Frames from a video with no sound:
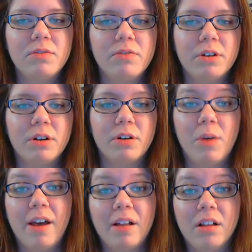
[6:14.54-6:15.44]
for a
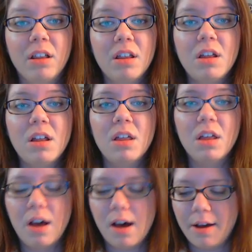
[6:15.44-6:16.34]
while.
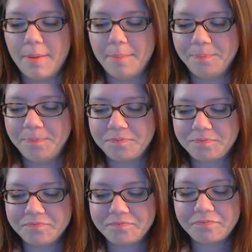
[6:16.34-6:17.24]

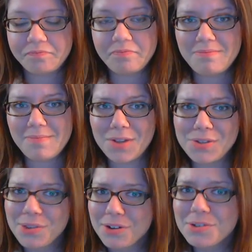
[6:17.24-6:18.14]

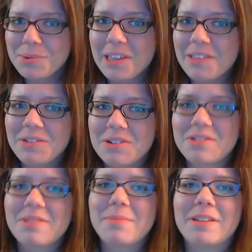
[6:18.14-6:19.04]
So there is a way that the show
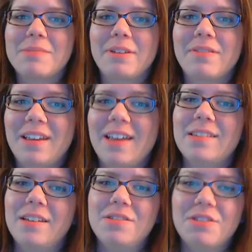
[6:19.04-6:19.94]
could make us believe that he has
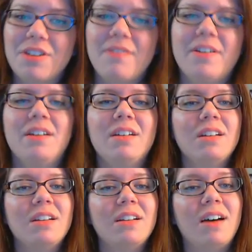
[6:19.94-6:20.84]
a history of it.
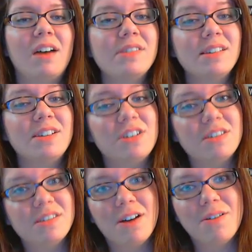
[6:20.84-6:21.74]
Obviously,
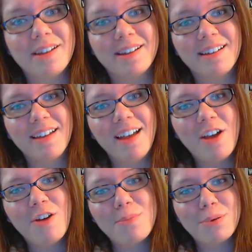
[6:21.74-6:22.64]
shit's going
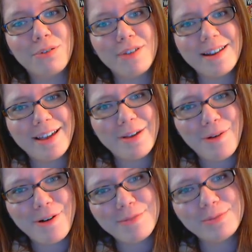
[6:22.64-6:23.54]
pretty
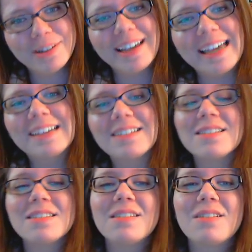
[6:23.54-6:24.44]
horribly,
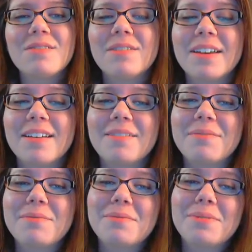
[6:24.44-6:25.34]
so it
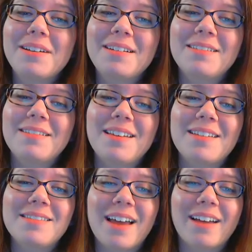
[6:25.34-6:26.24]
wouldn't
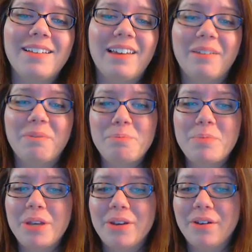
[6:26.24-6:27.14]
exactly
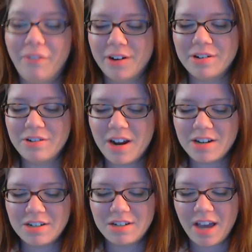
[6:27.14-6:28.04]
be a far
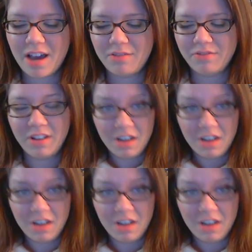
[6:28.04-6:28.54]
stretch to have